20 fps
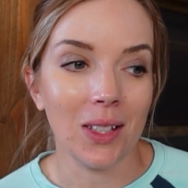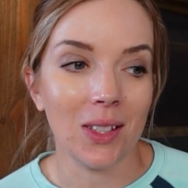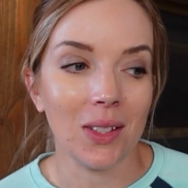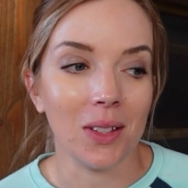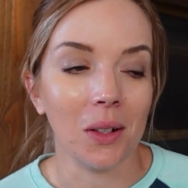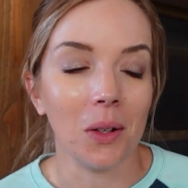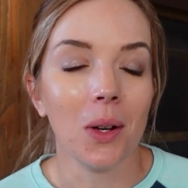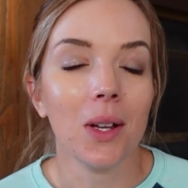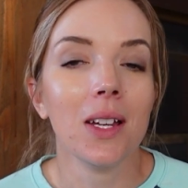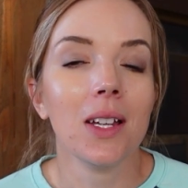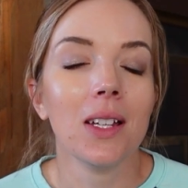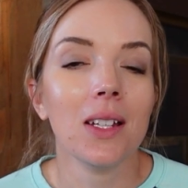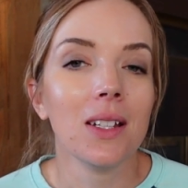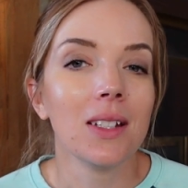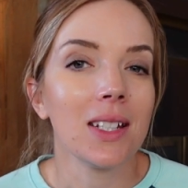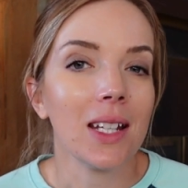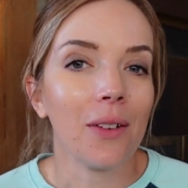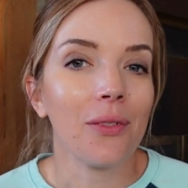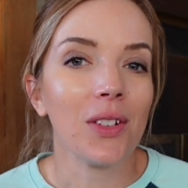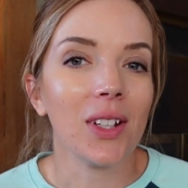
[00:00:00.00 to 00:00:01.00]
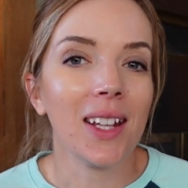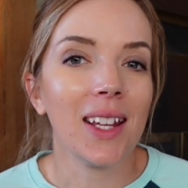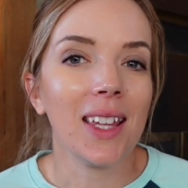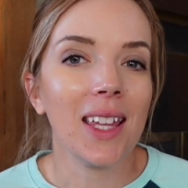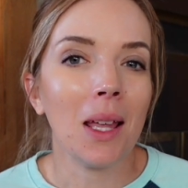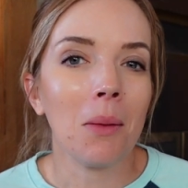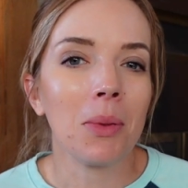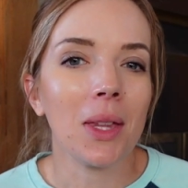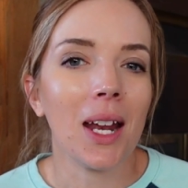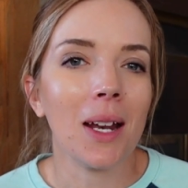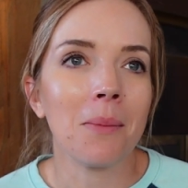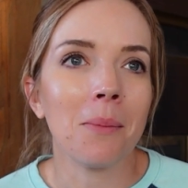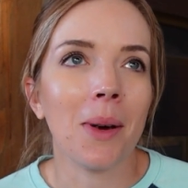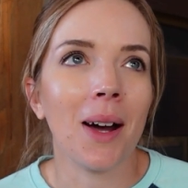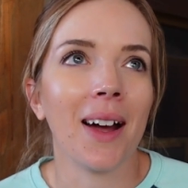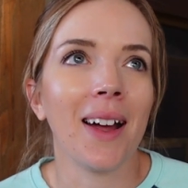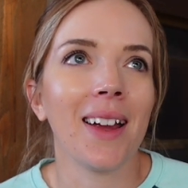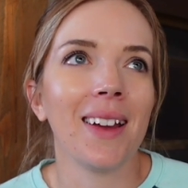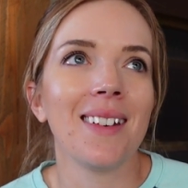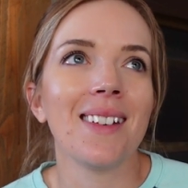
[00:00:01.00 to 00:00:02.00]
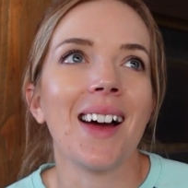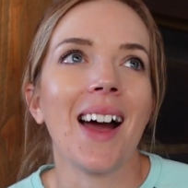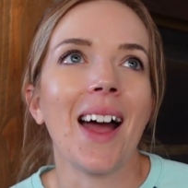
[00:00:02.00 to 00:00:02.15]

So definitely keep that in mind.